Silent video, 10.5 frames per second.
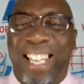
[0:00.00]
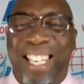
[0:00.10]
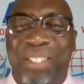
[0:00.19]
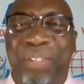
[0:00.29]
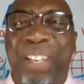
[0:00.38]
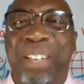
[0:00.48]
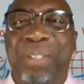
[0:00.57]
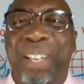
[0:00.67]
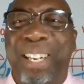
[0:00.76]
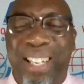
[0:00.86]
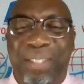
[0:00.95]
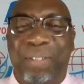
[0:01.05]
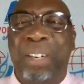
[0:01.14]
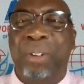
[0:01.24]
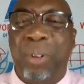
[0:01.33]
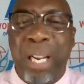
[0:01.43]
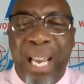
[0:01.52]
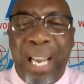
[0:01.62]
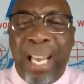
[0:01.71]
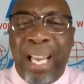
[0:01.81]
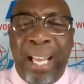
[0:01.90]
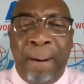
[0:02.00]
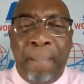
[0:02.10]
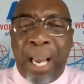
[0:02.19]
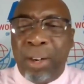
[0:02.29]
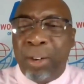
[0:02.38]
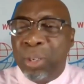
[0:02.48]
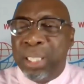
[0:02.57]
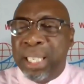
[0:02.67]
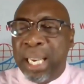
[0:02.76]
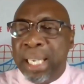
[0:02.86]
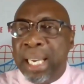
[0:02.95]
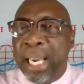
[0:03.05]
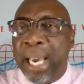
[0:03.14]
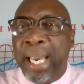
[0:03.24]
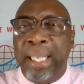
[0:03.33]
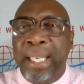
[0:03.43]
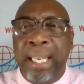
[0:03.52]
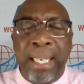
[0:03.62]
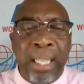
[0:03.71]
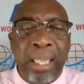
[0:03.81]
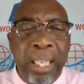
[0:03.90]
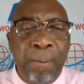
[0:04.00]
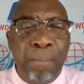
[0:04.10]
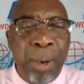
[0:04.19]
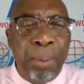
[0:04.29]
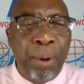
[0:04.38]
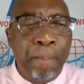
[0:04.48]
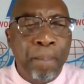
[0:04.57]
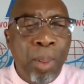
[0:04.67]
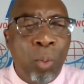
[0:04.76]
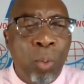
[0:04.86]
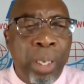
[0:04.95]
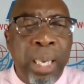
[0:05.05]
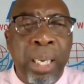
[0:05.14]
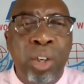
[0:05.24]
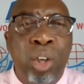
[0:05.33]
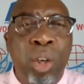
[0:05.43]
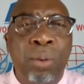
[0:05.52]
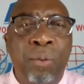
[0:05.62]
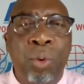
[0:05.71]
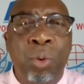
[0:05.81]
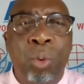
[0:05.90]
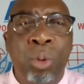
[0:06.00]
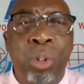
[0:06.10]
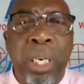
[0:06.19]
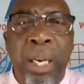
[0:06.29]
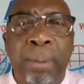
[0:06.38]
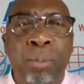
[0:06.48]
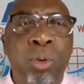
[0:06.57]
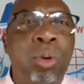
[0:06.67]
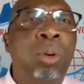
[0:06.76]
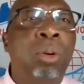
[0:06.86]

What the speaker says: That is very, very, very good. I don't see any hand, and I think maybe we can give you time.